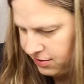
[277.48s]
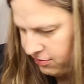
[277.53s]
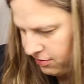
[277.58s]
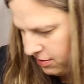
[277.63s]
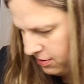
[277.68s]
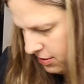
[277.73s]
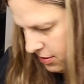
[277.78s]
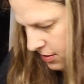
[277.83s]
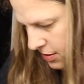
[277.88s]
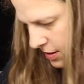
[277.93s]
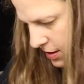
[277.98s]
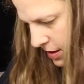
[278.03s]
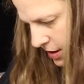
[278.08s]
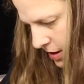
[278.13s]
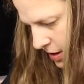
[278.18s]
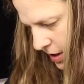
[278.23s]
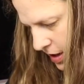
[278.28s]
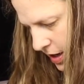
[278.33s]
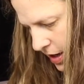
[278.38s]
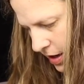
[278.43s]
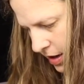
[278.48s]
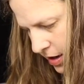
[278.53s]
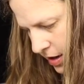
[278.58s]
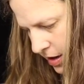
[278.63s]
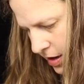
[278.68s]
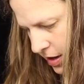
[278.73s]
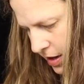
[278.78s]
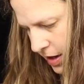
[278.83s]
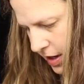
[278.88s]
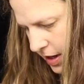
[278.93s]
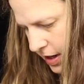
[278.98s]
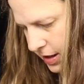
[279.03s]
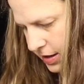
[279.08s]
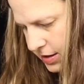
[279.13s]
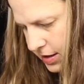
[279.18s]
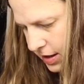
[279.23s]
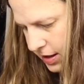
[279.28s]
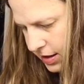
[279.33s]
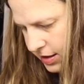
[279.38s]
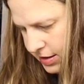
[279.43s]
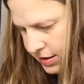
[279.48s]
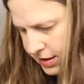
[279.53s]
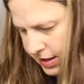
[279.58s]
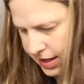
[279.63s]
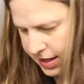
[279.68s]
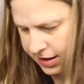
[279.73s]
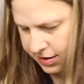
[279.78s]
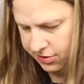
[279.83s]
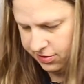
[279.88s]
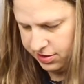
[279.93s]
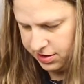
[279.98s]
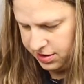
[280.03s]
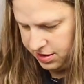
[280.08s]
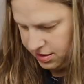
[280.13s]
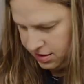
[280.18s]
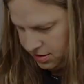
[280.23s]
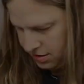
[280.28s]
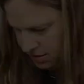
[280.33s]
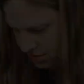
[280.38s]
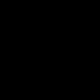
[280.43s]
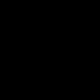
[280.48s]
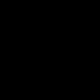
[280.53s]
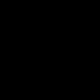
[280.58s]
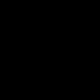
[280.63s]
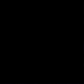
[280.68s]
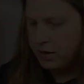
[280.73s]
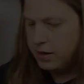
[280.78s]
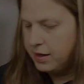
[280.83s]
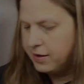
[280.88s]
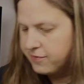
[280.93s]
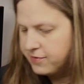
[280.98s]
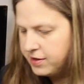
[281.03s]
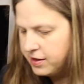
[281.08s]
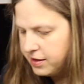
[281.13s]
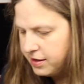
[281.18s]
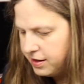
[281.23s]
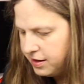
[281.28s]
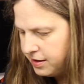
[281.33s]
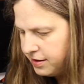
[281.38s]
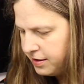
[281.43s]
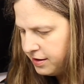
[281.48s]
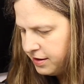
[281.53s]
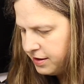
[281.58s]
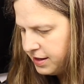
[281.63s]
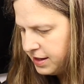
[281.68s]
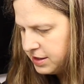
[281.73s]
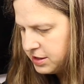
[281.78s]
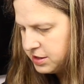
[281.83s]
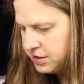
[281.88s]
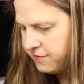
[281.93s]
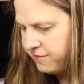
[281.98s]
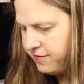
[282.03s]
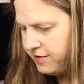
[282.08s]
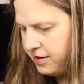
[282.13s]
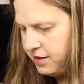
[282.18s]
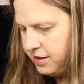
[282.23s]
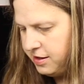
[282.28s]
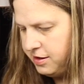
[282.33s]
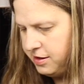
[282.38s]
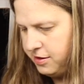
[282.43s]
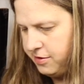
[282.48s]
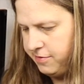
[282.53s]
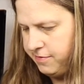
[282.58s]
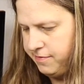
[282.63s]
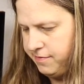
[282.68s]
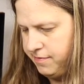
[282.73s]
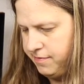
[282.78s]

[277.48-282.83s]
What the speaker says: rather than an exhaust out. Okay, I've gone ahead and attached the fan in there.